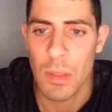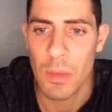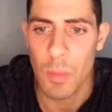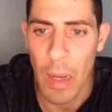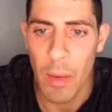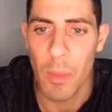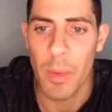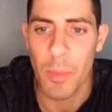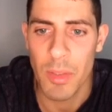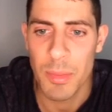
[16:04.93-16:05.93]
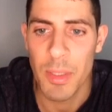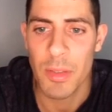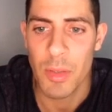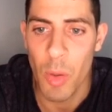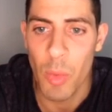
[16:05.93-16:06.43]
Wow, it wants me to
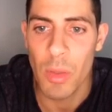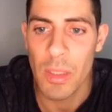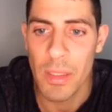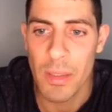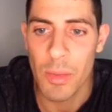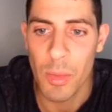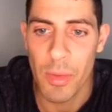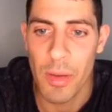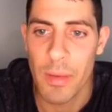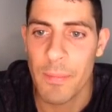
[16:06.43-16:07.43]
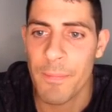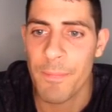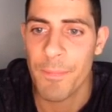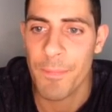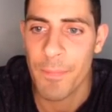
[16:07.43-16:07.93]
totally ignore that.
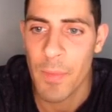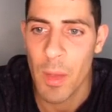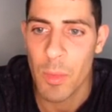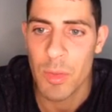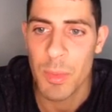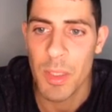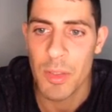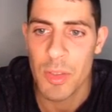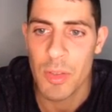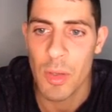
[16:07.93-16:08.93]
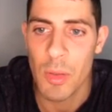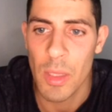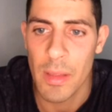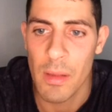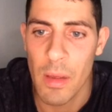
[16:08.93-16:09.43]
It wants me to just go
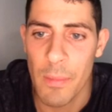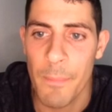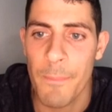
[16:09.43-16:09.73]
like that.